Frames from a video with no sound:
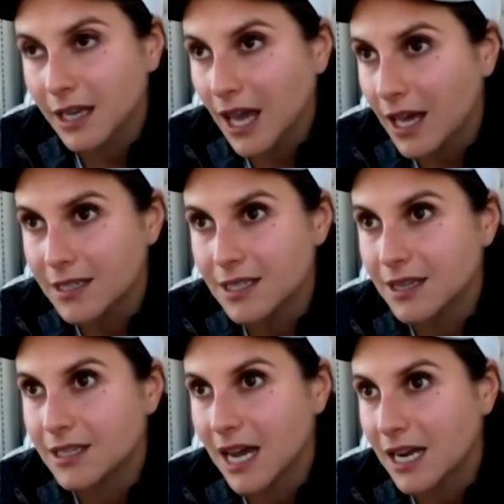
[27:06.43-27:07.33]
again, to
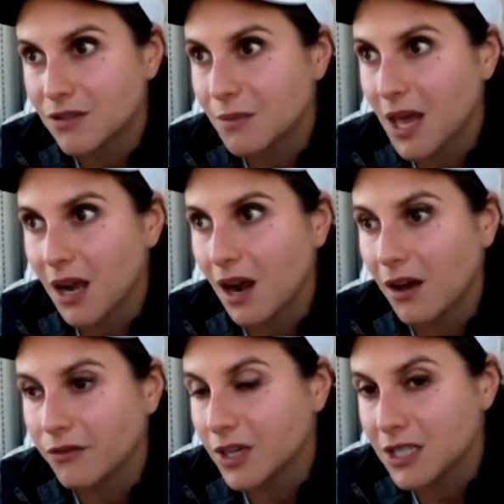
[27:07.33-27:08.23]
the detriment
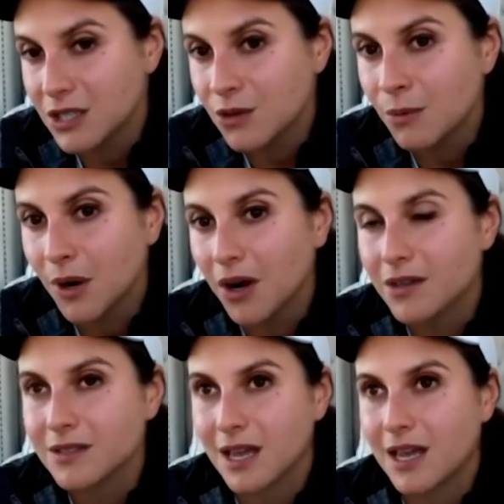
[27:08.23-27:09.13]
of
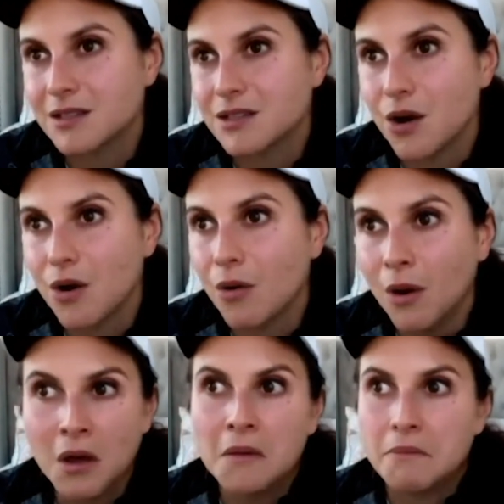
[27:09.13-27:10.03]
consumers. And
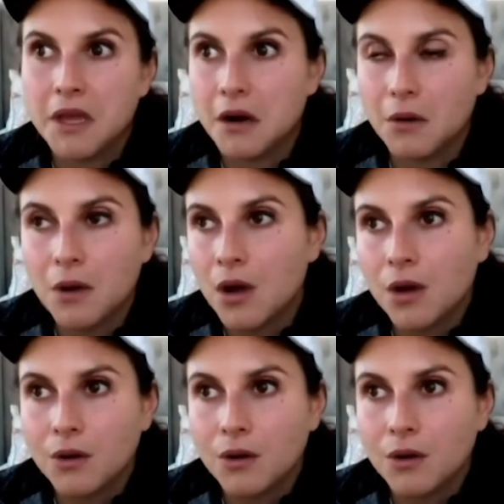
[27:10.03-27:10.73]
so, you know,